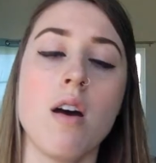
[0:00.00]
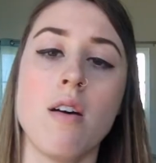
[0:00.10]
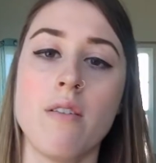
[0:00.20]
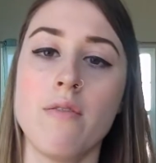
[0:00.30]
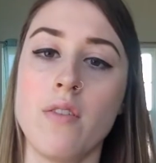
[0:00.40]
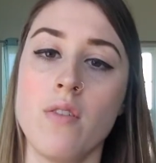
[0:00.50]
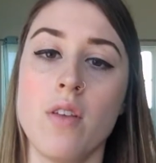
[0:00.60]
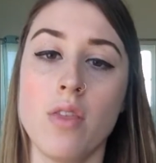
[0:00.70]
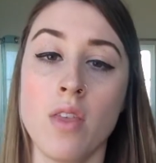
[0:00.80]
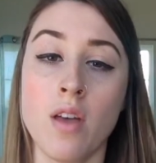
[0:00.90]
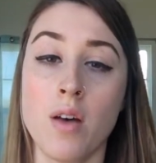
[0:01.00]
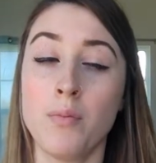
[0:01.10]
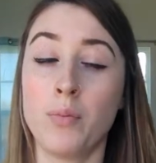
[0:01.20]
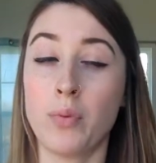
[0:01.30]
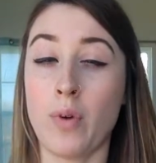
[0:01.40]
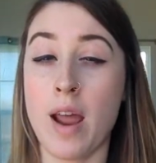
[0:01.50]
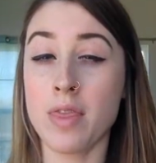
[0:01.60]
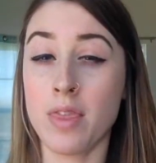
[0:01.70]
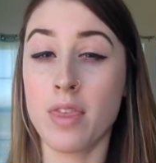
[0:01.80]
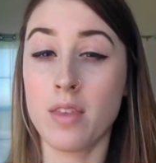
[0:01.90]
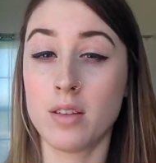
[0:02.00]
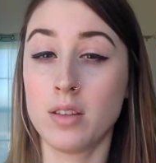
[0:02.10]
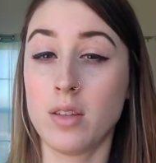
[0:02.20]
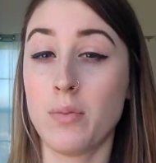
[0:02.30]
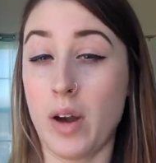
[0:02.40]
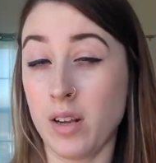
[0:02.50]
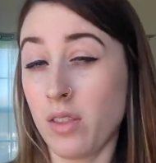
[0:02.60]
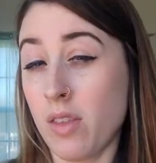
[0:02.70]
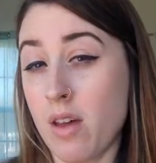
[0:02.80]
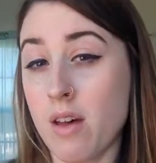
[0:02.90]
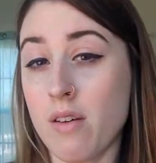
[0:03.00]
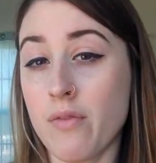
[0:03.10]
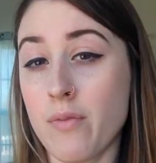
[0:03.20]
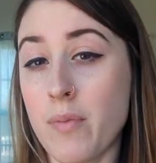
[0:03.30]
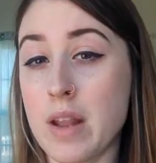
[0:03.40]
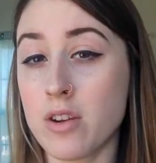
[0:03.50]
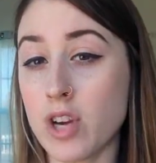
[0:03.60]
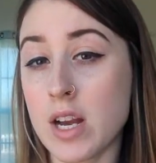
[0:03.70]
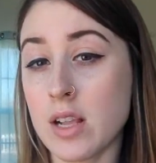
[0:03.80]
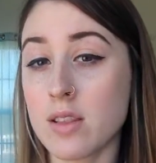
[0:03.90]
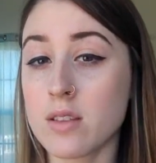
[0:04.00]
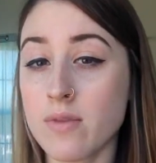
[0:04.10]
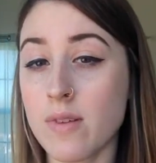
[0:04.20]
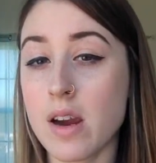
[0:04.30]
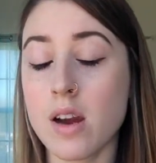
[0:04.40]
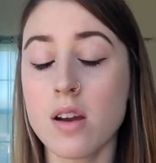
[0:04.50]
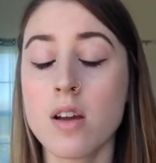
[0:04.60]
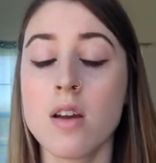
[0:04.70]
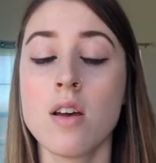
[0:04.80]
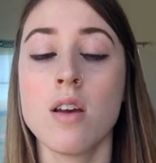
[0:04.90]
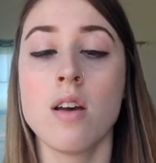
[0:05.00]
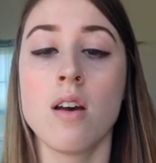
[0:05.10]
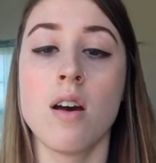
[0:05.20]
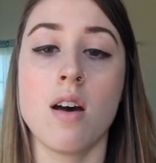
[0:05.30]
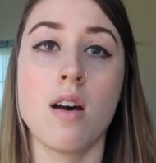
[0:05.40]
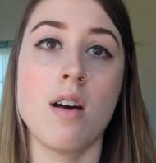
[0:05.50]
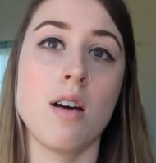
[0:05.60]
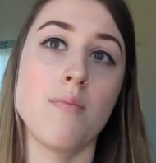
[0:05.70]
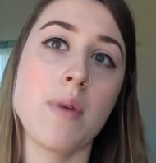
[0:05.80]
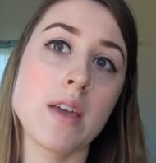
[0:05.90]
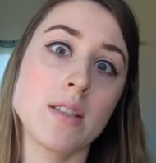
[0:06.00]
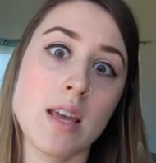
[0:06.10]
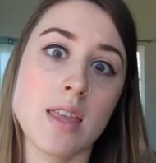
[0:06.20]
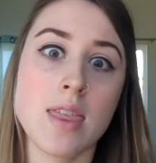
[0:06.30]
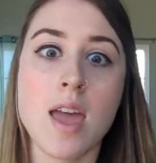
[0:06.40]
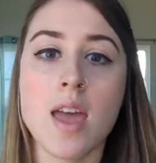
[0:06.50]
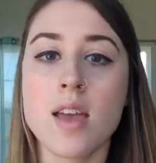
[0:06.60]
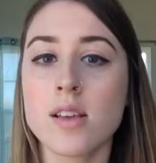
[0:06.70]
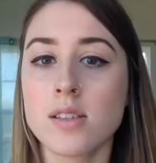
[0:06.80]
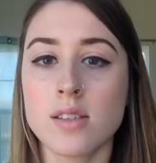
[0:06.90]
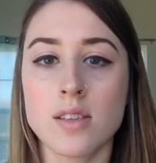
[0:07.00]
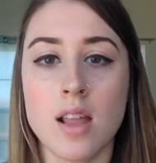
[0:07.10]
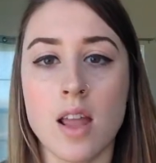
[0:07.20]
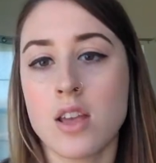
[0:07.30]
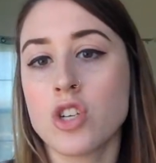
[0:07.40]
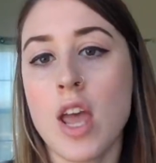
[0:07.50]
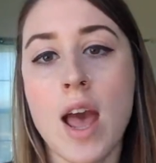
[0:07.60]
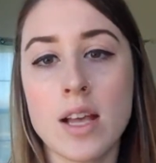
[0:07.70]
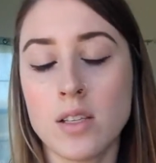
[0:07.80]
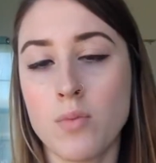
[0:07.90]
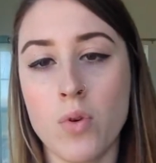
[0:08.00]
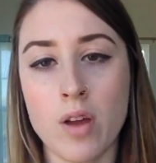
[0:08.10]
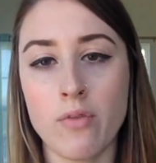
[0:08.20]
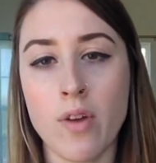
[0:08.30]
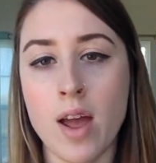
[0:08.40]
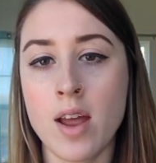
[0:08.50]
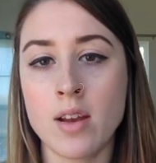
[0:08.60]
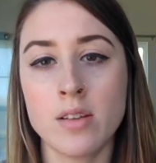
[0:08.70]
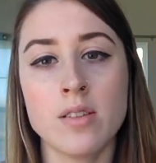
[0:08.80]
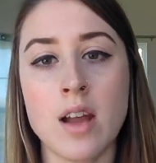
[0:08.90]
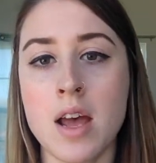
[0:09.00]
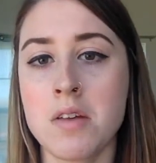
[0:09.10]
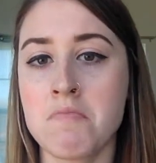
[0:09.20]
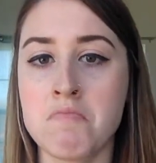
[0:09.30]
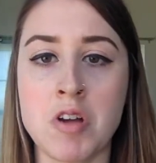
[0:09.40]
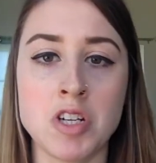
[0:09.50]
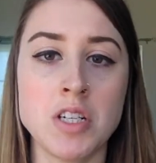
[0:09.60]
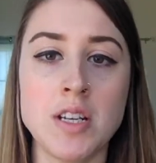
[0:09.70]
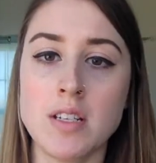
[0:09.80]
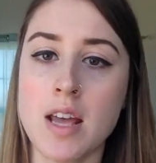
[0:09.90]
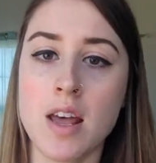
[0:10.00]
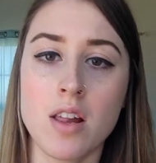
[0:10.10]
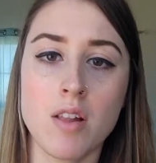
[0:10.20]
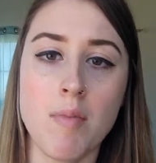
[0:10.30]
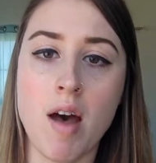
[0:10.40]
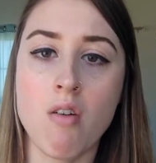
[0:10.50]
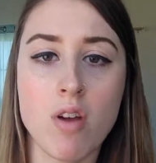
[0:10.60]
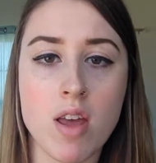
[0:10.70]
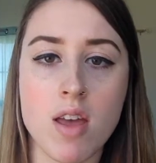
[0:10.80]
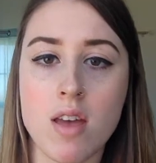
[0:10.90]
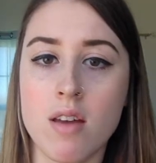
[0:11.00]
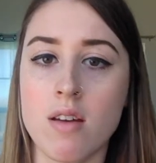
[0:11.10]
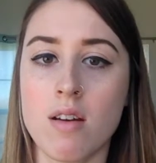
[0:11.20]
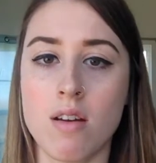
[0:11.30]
of the breadth of penetrating the sphere. Basic things like she has a boyfriend, not much detail about it,